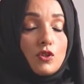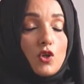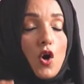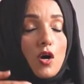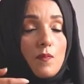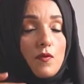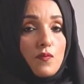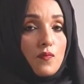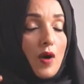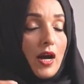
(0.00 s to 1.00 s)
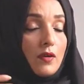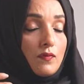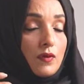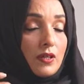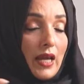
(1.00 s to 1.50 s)
top
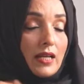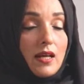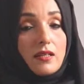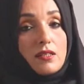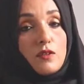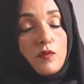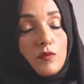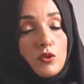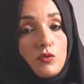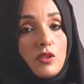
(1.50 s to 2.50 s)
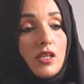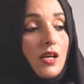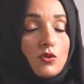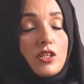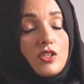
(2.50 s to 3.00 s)
five ranked article from the Google.
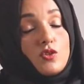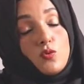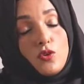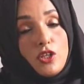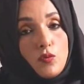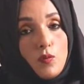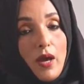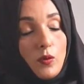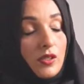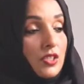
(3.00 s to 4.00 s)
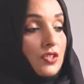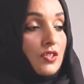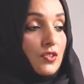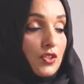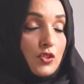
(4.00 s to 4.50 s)
So there is no need for manual
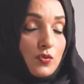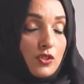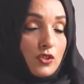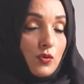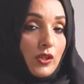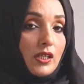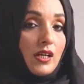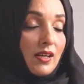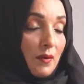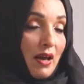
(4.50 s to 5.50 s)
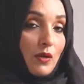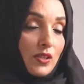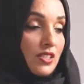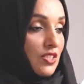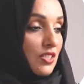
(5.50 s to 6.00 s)
research. This tool is going
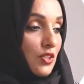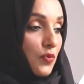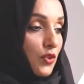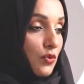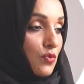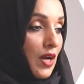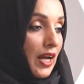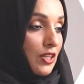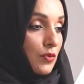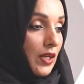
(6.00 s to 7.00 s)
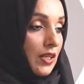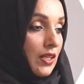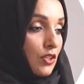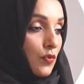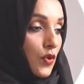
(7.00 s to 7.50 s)
manual research for you as well.
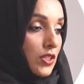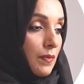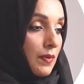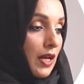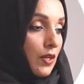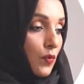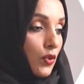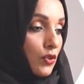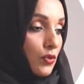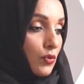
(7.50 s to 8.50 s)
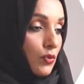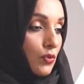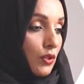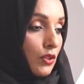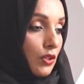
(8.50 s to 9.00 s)
So for example, I want to
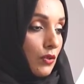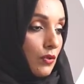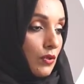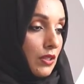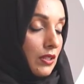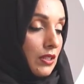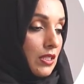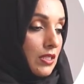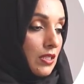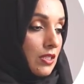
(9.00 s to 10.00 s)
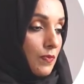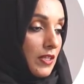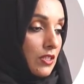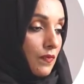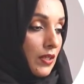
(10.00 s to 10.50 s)
to include these
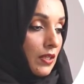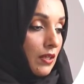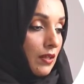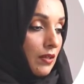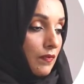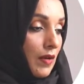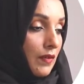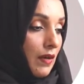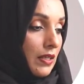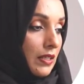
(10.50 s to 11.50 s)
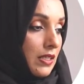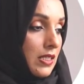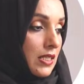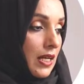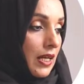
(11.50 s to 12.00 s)
specific uh, five
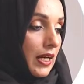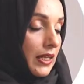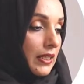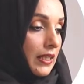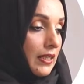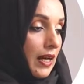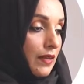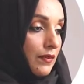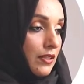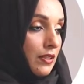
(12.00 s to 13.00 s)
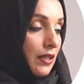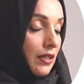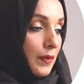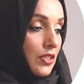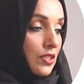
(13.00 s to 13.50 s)
articles and then I will
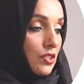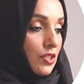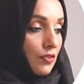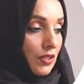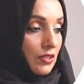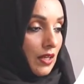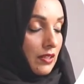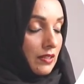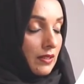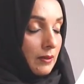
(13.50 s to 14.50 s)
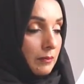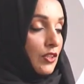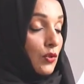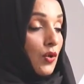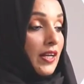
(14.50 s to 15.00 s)
press generate title.
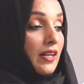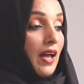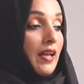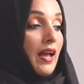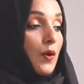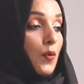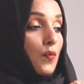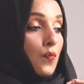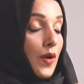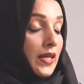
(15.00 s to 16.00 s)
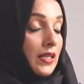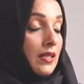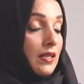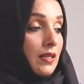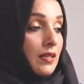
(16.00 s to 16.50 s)
So here I have a very
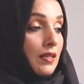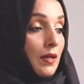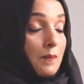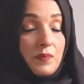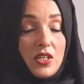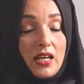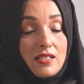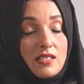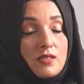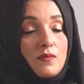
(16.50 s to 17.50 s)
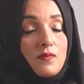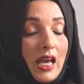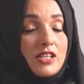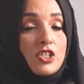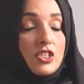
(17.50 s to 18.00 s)
comprehensive
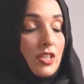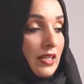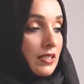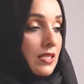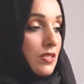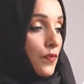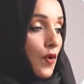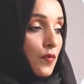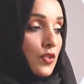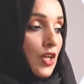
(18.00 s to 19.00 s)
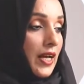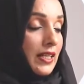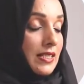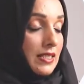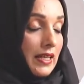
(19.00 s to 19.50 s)
catchy titles from which I
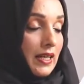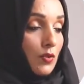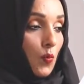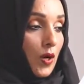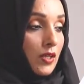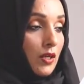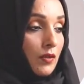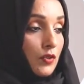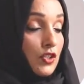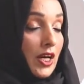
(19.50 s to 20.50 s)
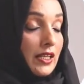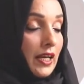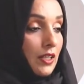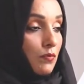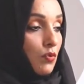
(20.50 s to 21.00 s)
can select one uh, which I
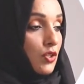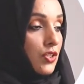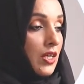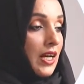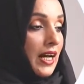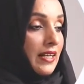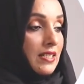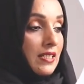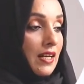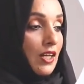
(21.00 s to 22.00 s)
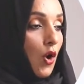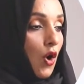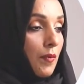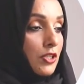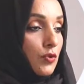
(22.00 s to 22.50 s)
like most. Understanding
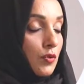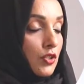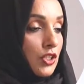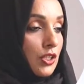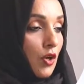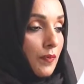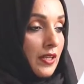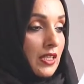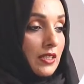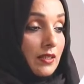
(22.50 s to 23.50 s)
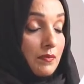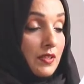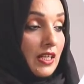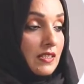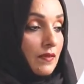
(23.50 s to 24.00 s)
how my sewing machine operates, a
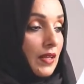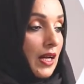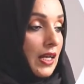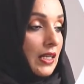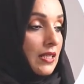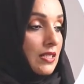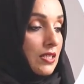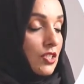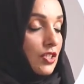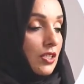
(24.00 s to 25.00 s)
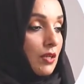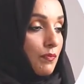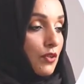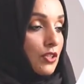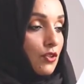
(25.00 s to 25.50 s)
comprehensive guide, the essential
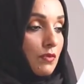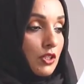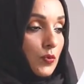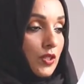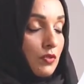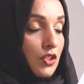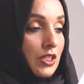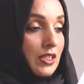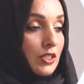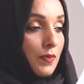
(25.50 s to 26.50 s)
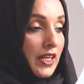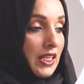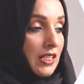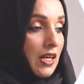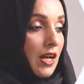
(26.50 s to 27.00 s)
components of my sewing machine
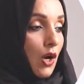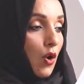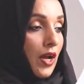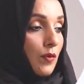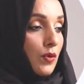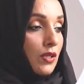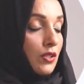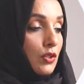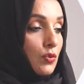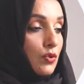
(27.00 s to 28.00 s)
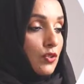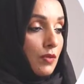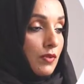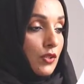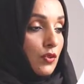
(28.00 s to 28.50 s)
explained, how I've learned to
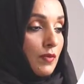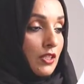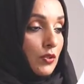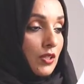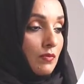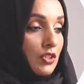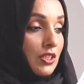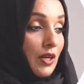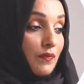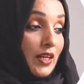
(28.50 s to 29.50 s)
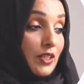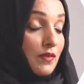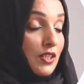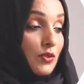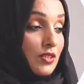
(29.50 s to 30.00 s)
troubleshoot my sewing machine
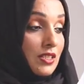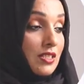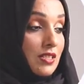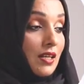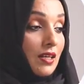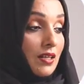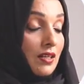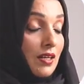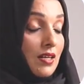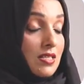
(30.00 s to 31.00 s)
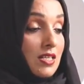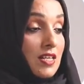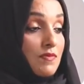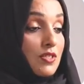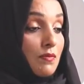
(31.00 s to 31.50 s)
effectively. So this is uh,
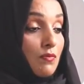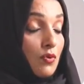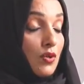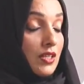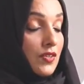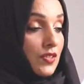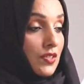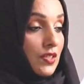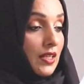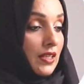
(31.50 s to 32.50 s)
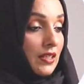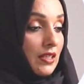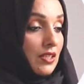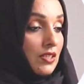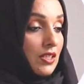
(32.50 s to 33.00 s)
seems uh, more interesting and
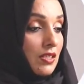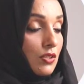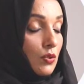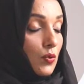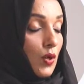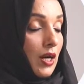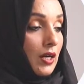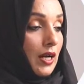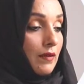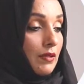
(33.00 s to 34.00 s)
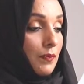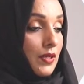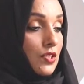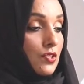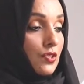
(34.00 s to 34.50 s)
engaging. So I will
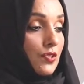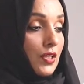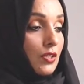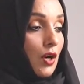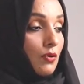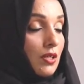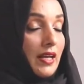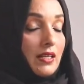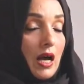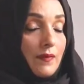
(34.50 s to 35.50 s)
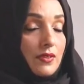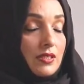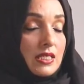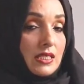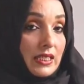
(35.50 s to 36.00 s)
press generate outline
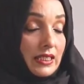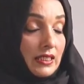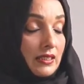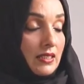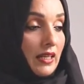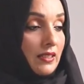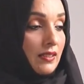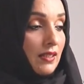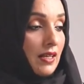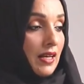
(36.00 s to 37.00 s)
after selecting the title